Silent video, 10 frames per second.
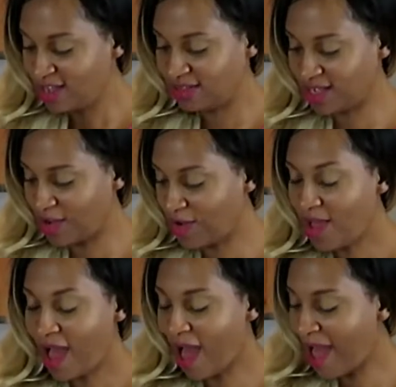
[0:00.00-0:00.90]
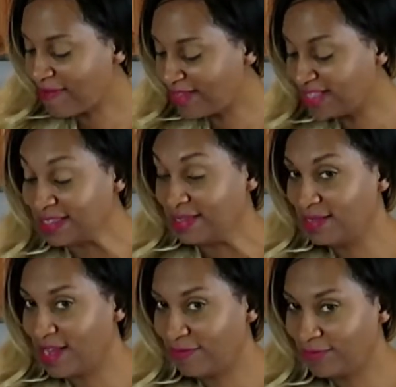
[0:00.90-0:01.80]
So I have these
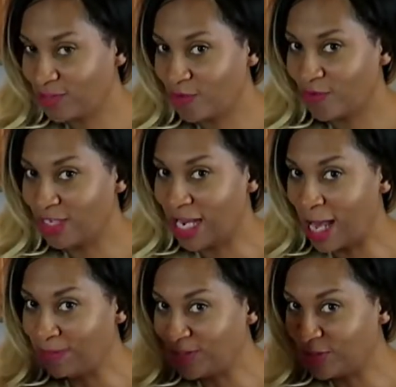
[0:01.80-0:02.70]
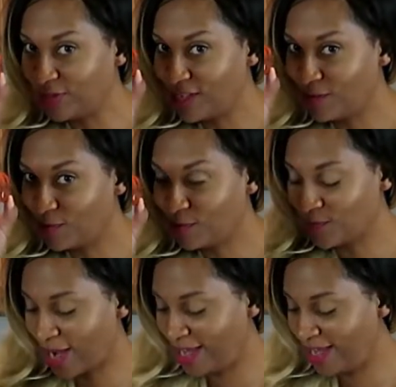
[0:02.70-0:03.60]
leftover lobster
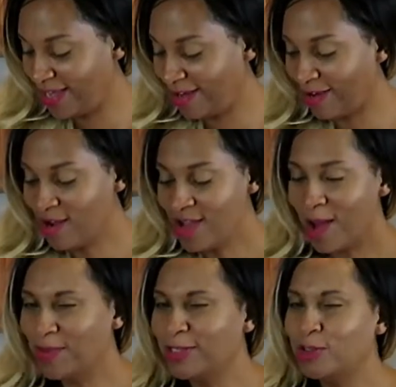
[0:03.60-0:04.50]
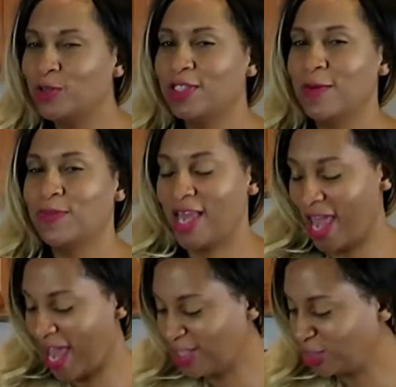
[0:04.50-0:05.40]
tails right here. I'm going to do
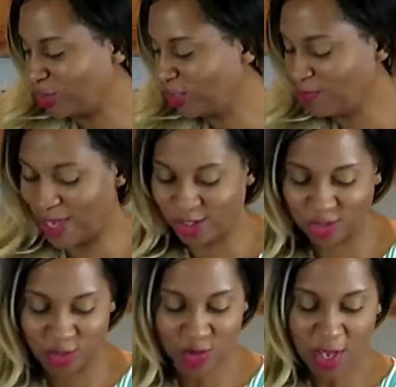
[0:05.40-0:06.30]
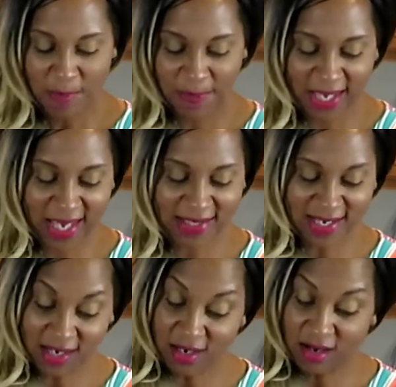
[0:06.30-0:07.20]
something extra special
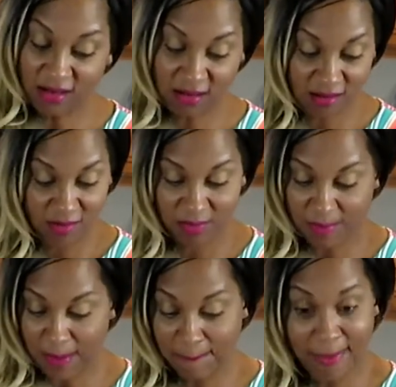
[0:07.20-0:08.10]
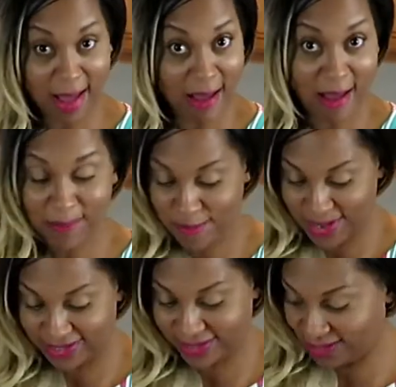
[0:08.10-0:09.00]
because I know when my mom and
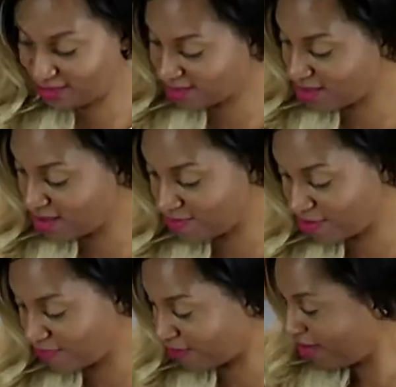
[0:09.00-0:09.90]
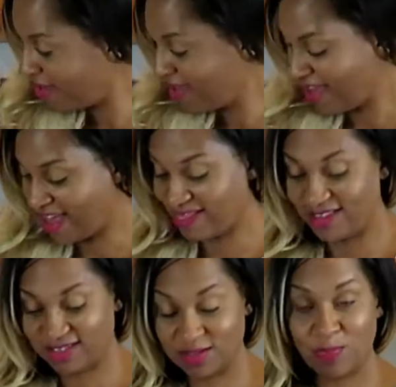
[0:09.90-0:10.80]
my sister come over, and
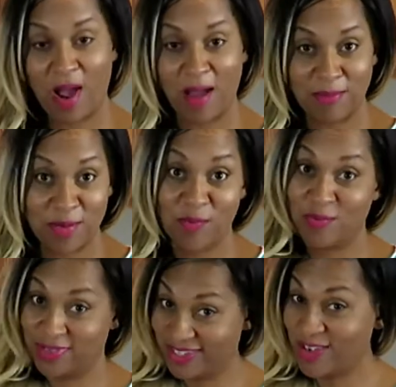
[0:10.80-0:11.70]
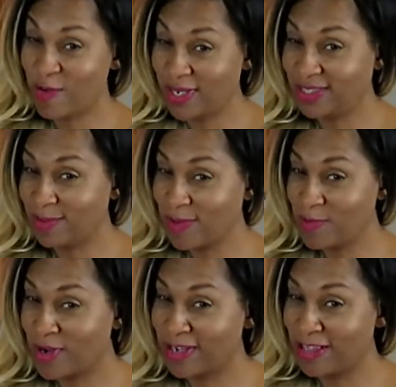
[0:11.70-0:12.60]
this is probably going to be
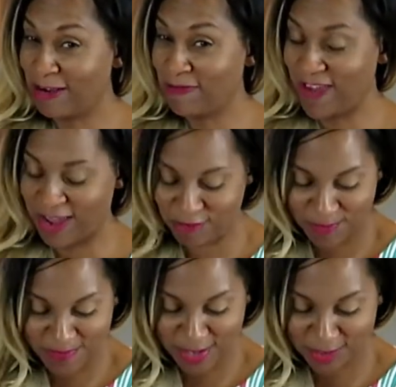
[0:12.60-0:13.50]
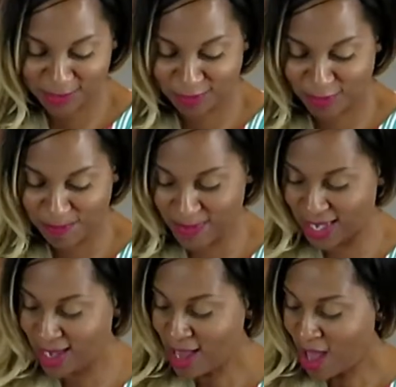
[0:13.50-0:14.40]
one of their favorite meals from
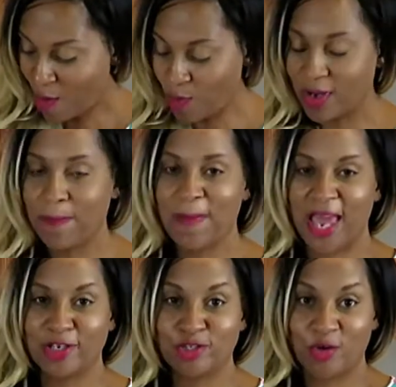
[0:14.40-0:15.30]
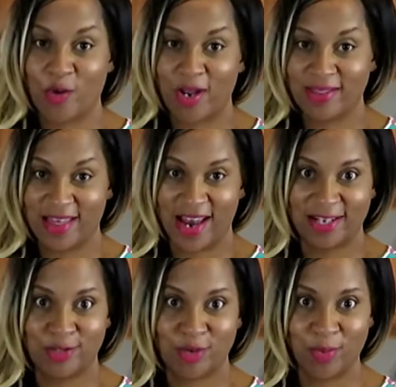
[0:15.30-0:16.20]
me, I want to make sure that
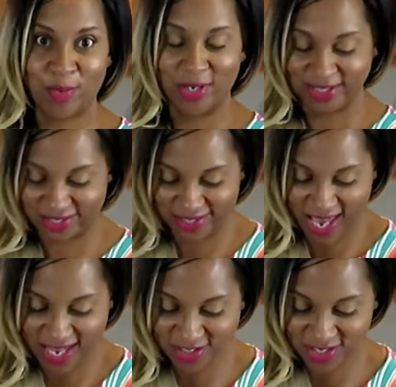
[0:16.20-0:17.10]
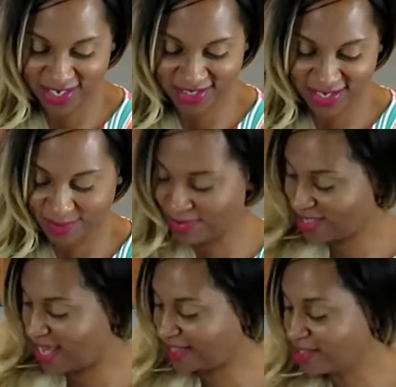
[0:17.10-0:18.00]
I do a presentation that's going to be nice.